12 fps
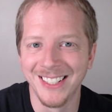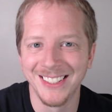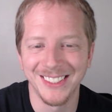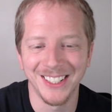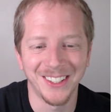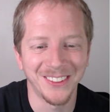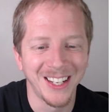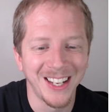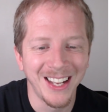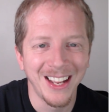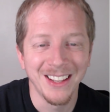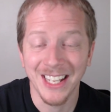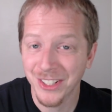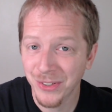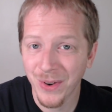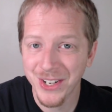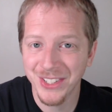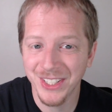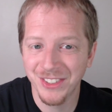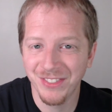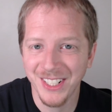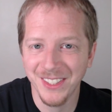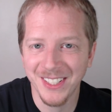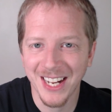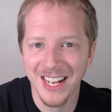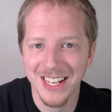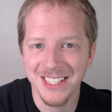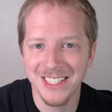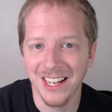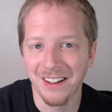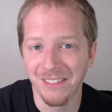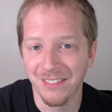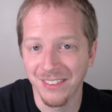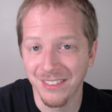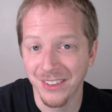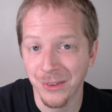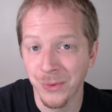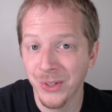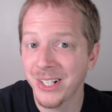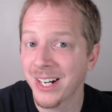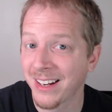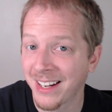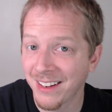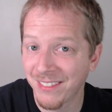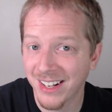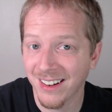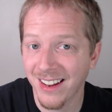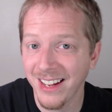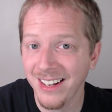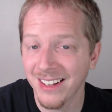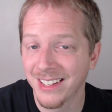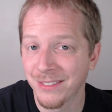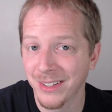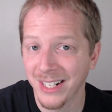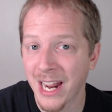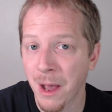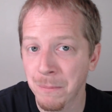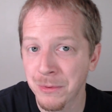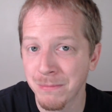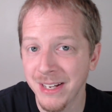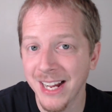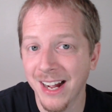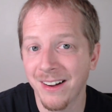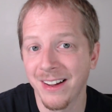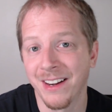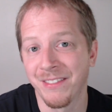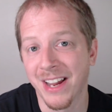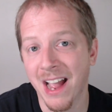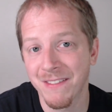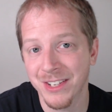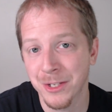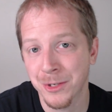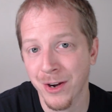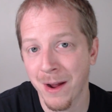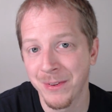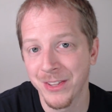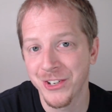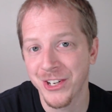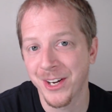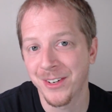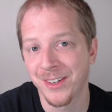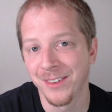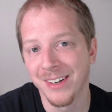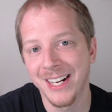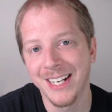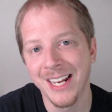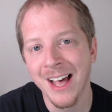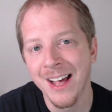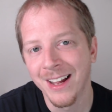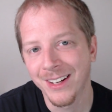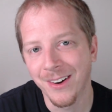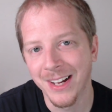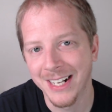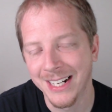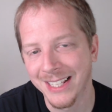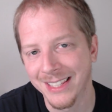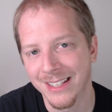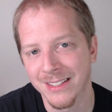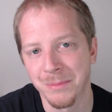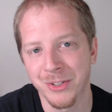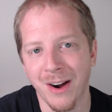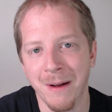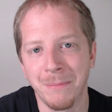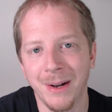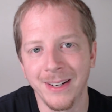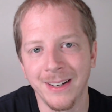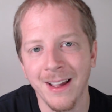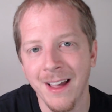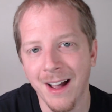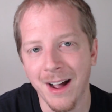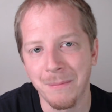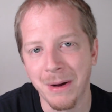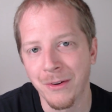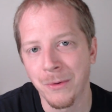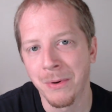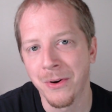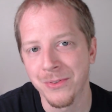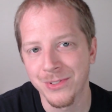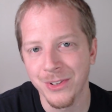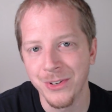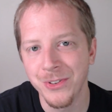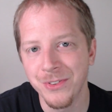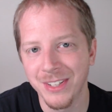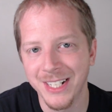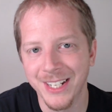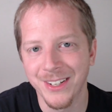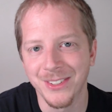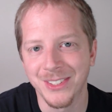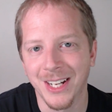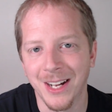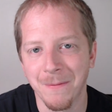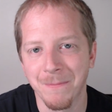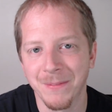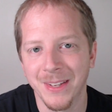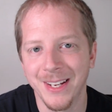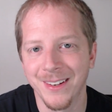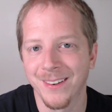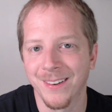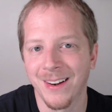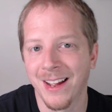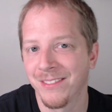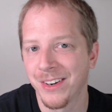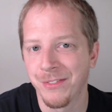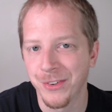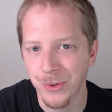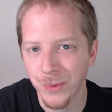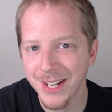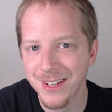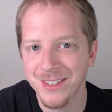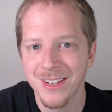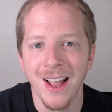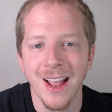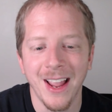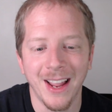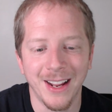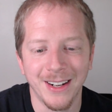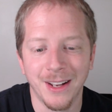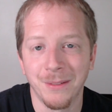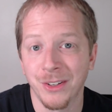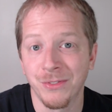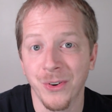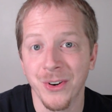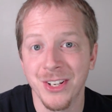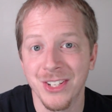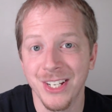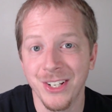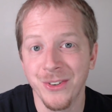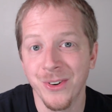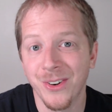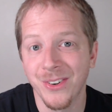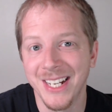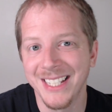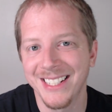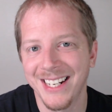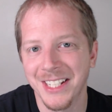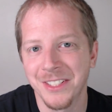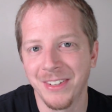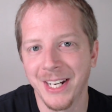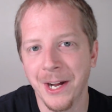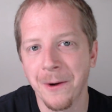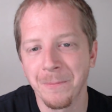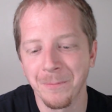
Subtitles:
So thanks for watching this video, guys. If you would give it a like, that really helps me out. And if you haven't subscribed to the channel already, go ahead and hit that subscribe button. I will post new videos here every few weeks, and I look forward to seeing you all in the next video.